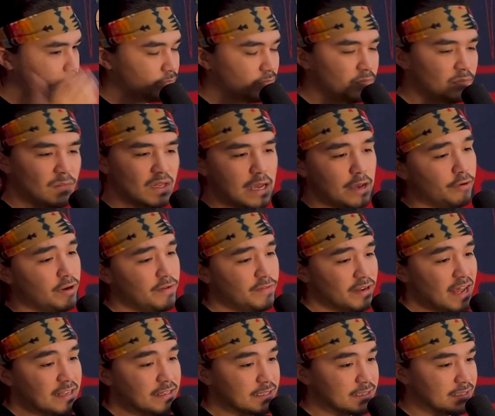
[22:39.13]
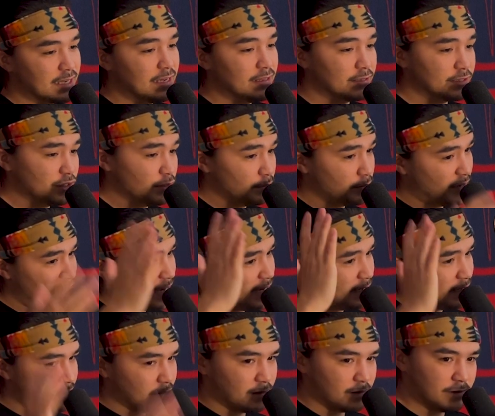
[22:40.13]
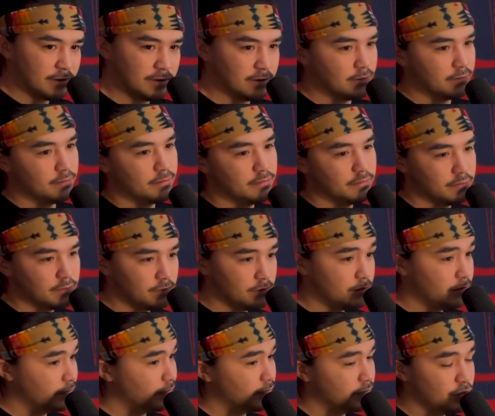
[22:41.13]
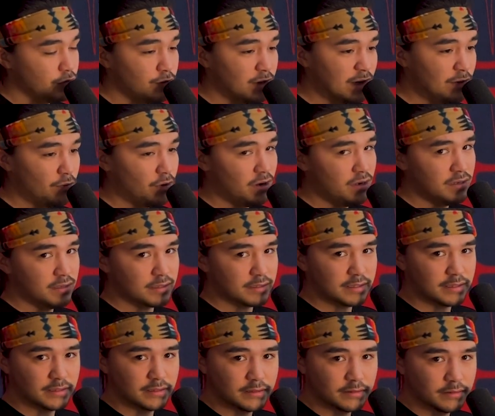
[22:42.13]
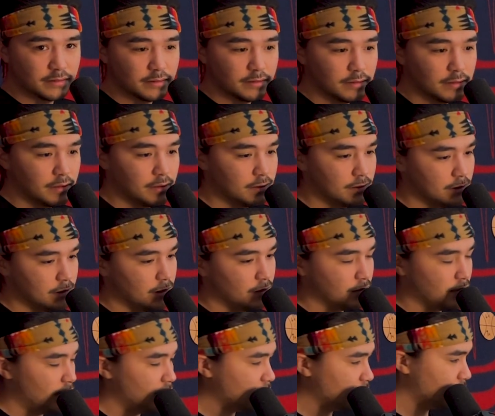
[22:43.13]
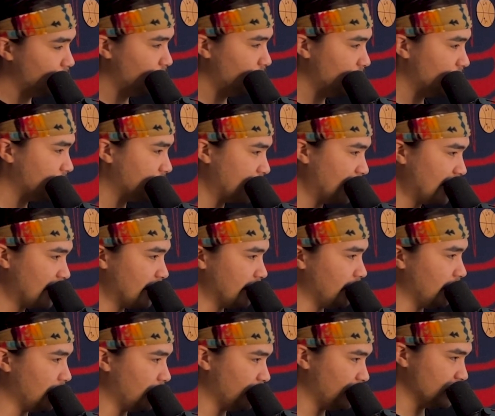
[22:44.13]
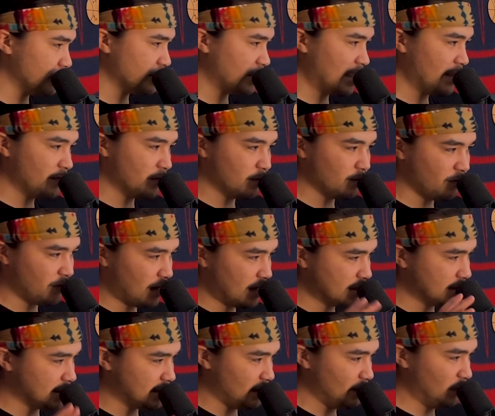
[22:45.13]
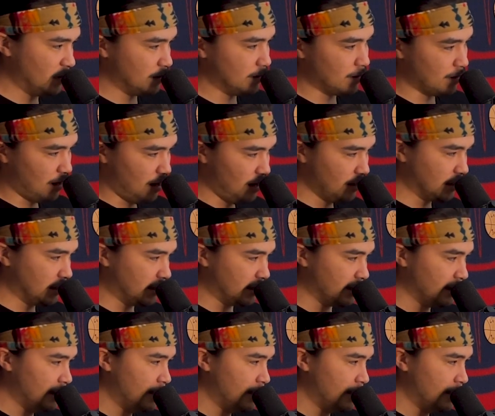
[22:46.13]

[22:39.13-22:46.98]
I don't even like to say this. Your brain could do what it wants. You know, knock on wood on that. You know, if you're driving, find something to knock on.